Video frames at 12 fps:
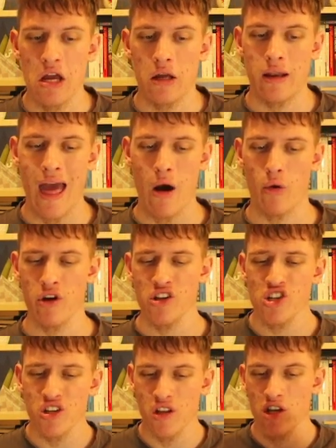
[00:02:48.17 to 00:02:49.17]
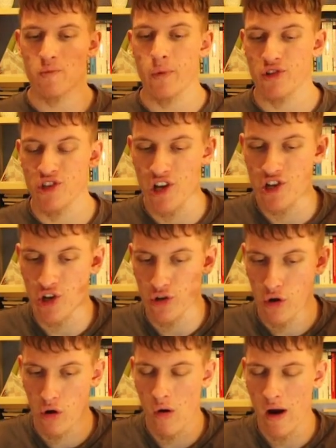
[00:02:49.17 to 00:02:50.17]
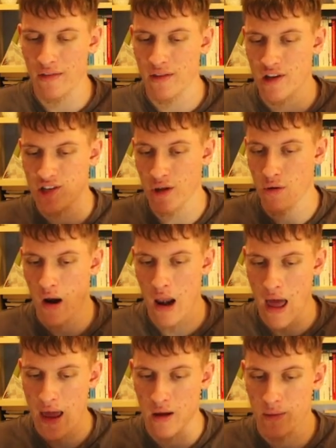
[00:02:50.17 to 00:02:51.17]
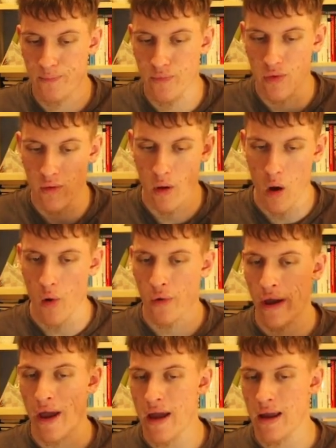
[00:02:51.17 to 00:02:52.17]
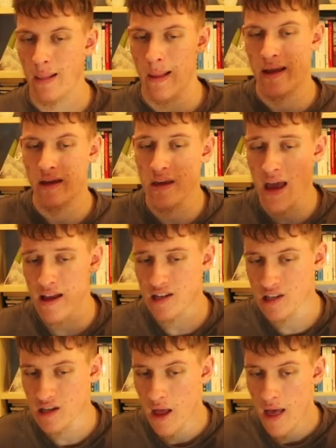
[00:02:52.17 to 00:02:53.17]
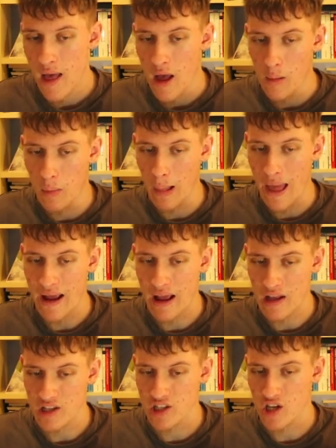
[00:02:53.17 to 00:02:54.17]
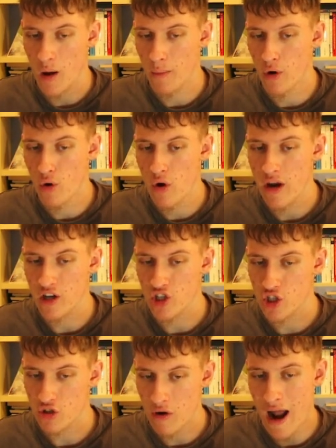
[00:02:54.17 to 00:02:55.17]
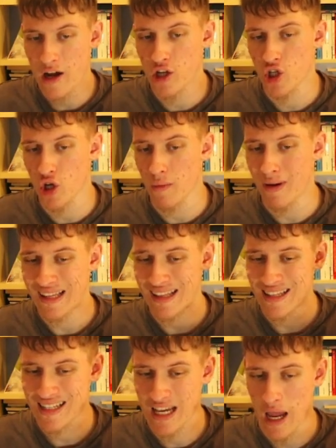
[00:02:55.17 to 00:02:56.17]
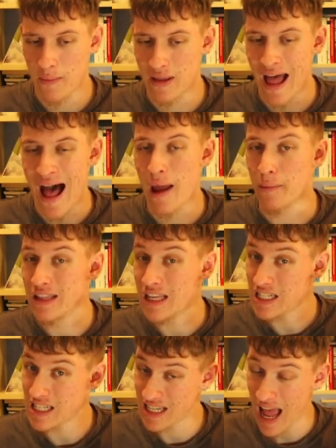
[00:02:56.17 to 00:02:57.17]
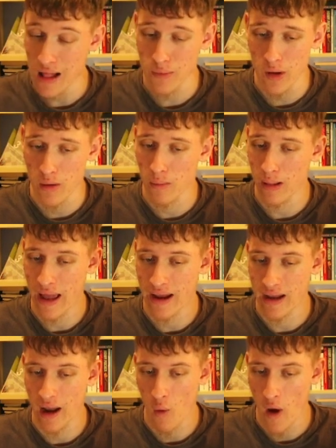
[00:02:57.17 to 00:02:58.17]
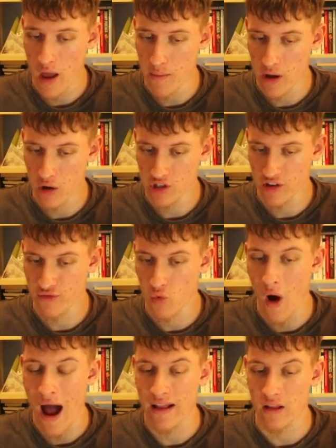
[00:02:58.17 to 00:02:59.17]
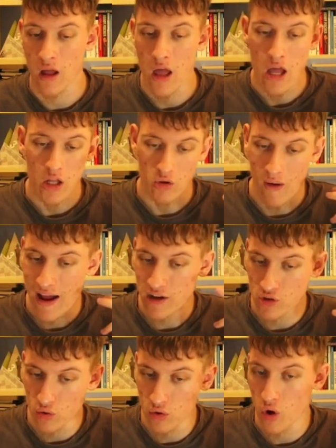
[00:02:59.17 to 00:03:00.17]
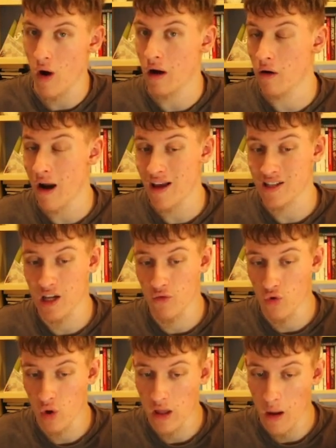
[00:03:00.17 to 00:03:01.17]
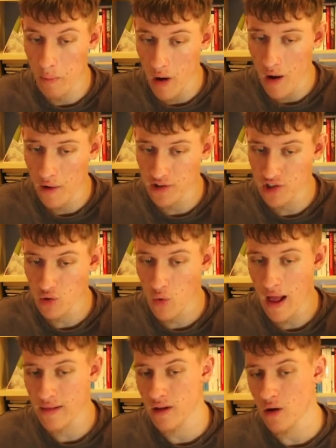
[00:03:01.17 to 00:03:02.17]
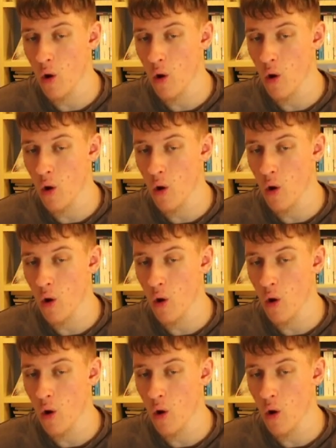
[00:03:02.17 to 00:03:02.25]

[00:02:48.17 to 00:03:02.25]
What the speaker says: Now, reaching this position, you look at this and you're like, okay, like, yes, black has some ruined structure, but at the same time, this is helping black in a way, because if white tries to go aggressive with the pawns, well, there are